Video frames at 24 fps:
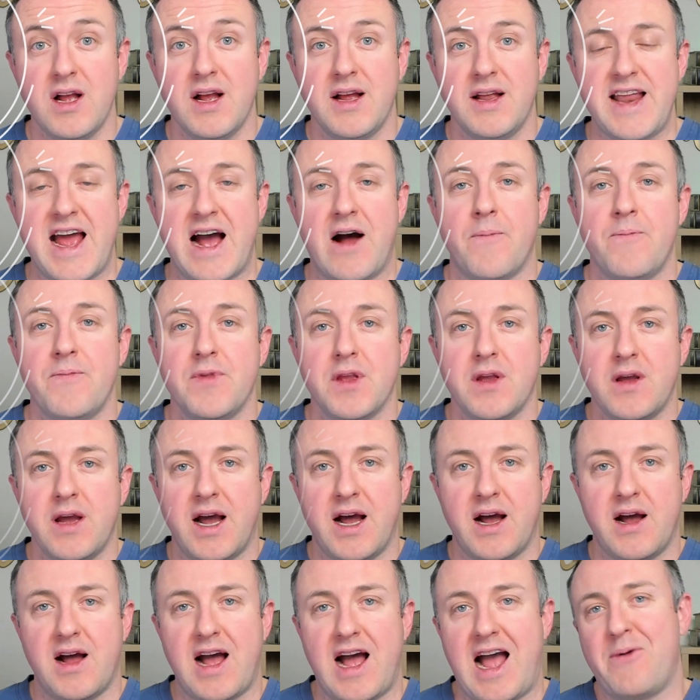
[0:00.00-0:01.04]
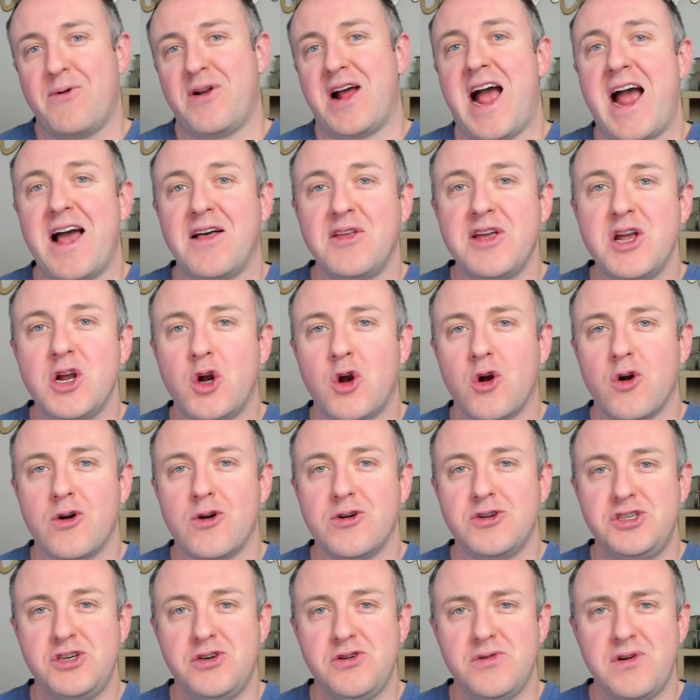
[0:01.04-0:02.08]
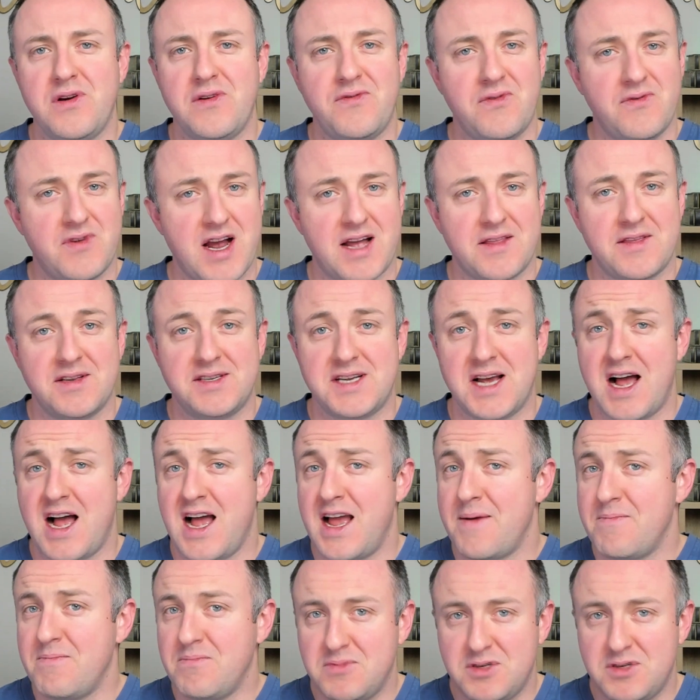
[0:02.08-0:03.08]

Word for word: Now, uh, I would highly encourage you, if you've got the time,